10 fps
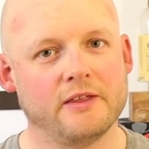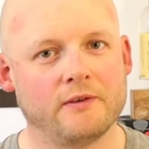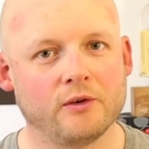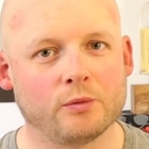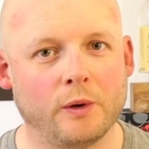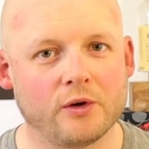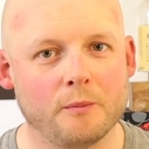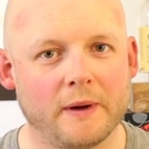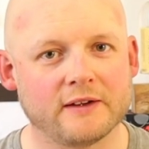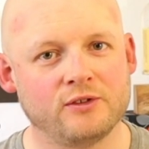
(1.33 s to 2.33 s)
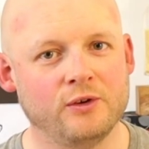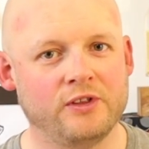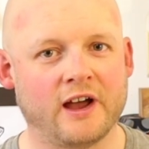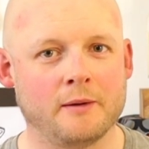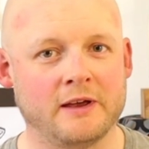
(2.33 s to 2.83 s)
Hi there folks, welcome back to
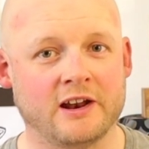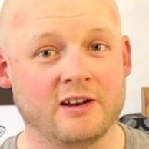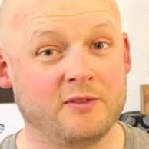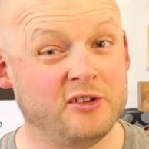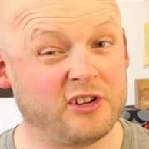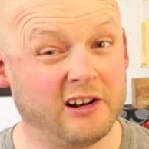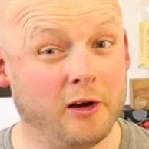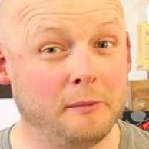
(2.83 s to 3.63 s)
the IB and Andy Finch channel.